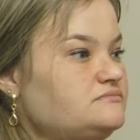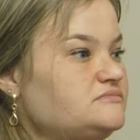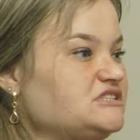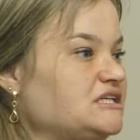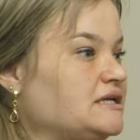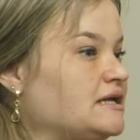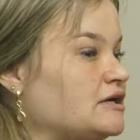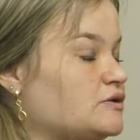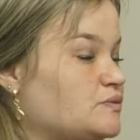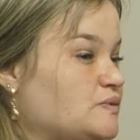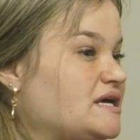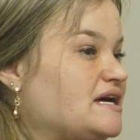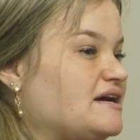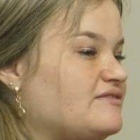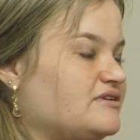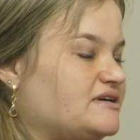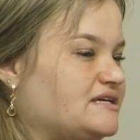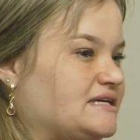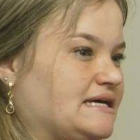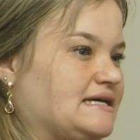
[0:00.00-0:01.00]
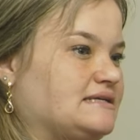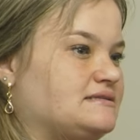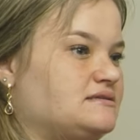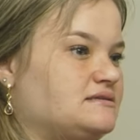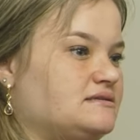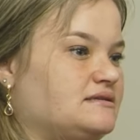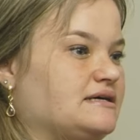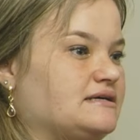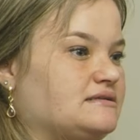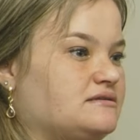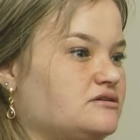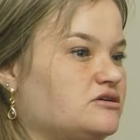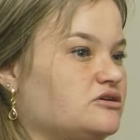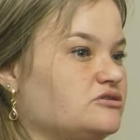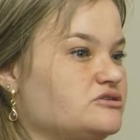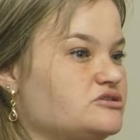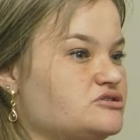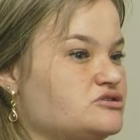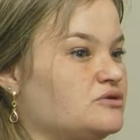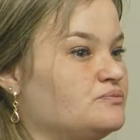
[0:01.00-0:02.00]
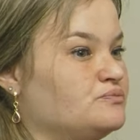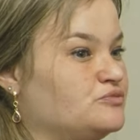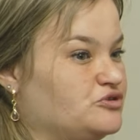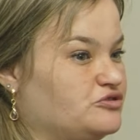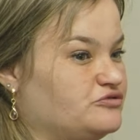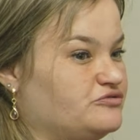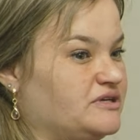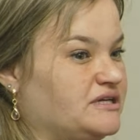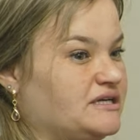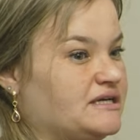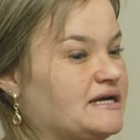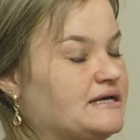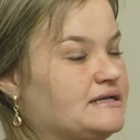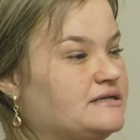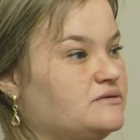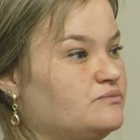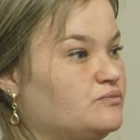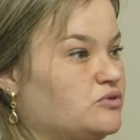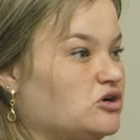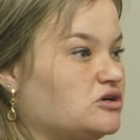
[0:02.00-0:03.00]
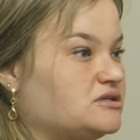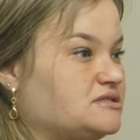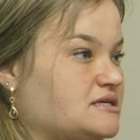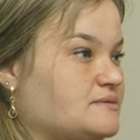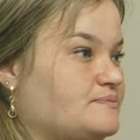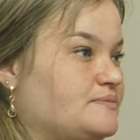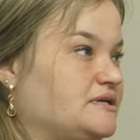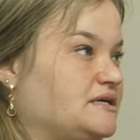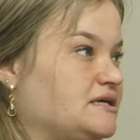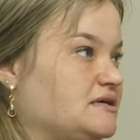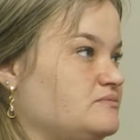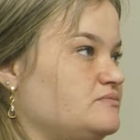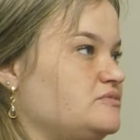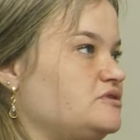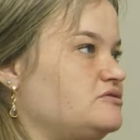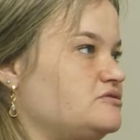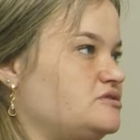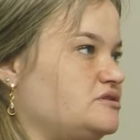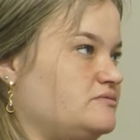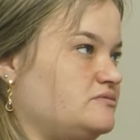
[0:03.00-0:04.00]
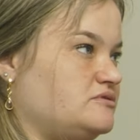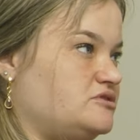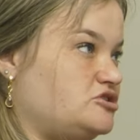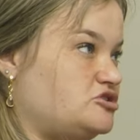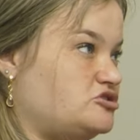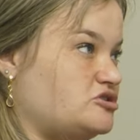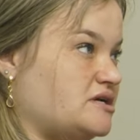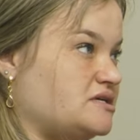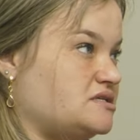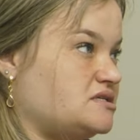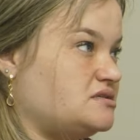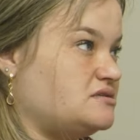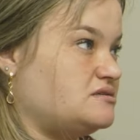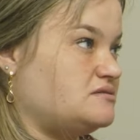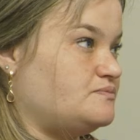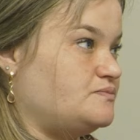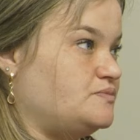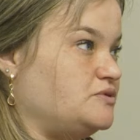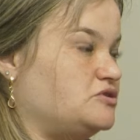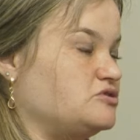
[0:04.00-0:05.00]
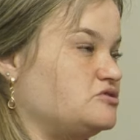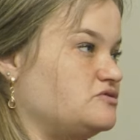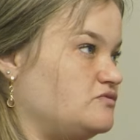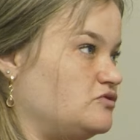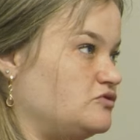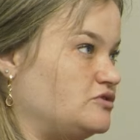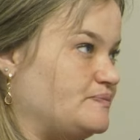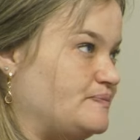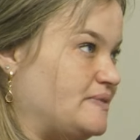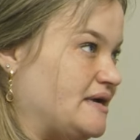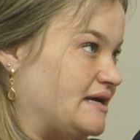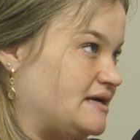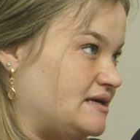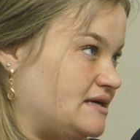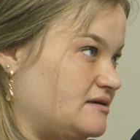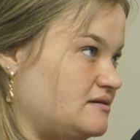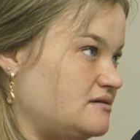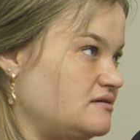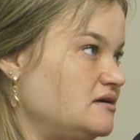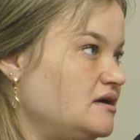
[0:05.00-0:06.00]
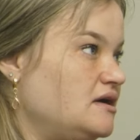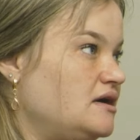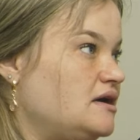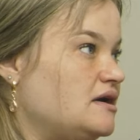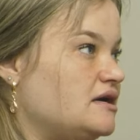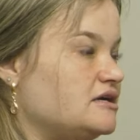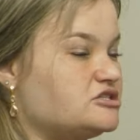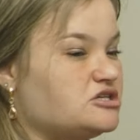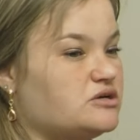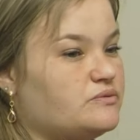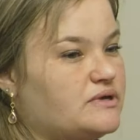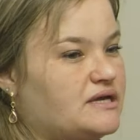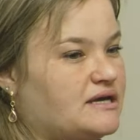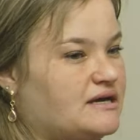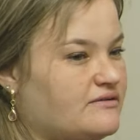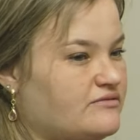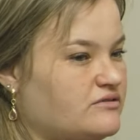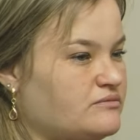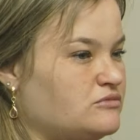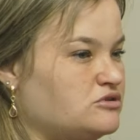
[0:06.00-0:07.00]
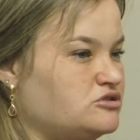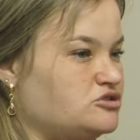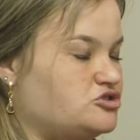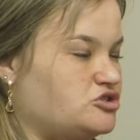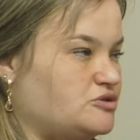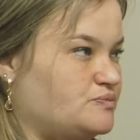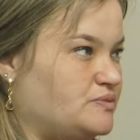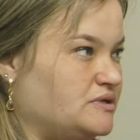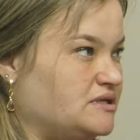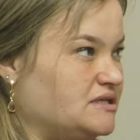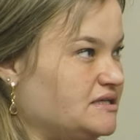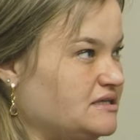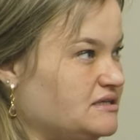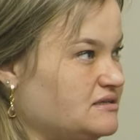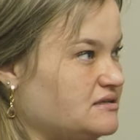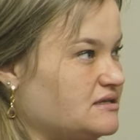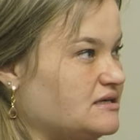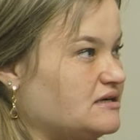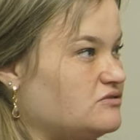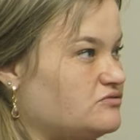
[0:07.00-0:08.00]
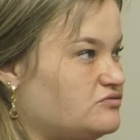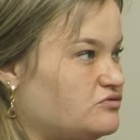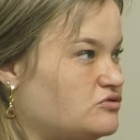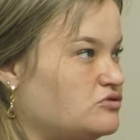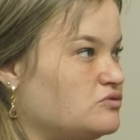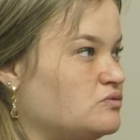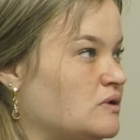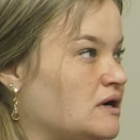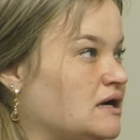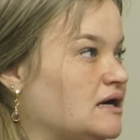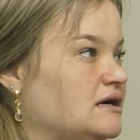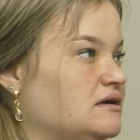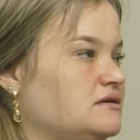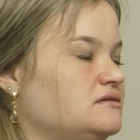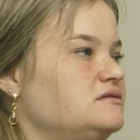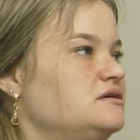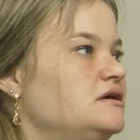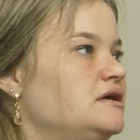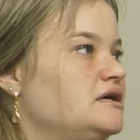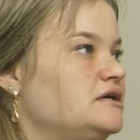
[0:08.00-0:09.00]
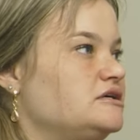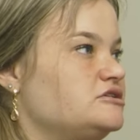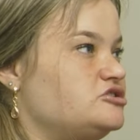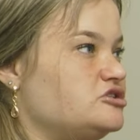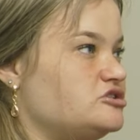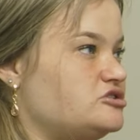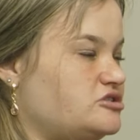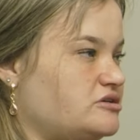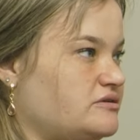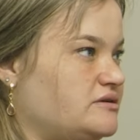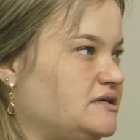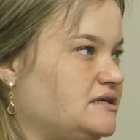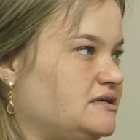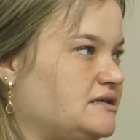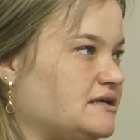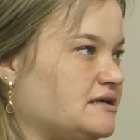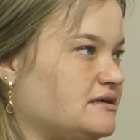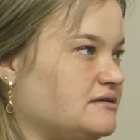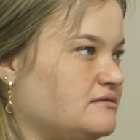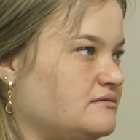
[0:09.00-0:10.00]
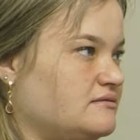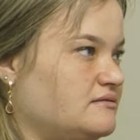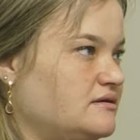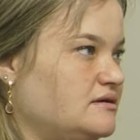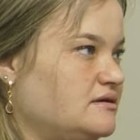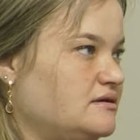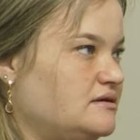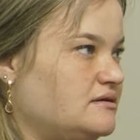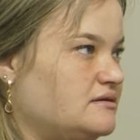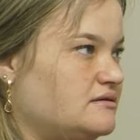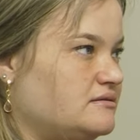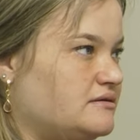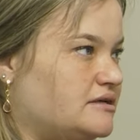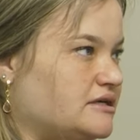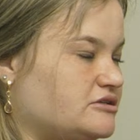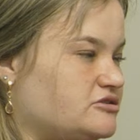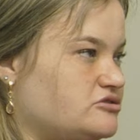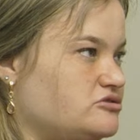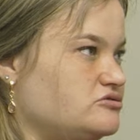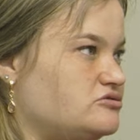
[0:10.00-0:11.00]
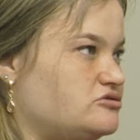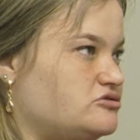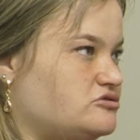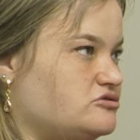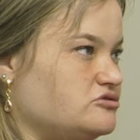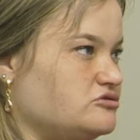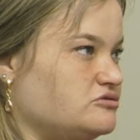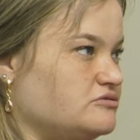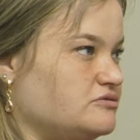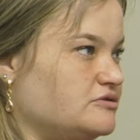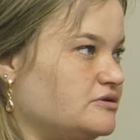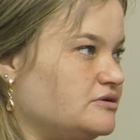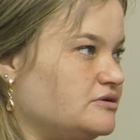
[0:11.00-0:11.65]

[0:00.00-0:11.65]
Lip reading: Like we have a cat that the owners are moving and he blocked up again because he was stressed because of all the packing. And so we have him on now for a while just so he can get used to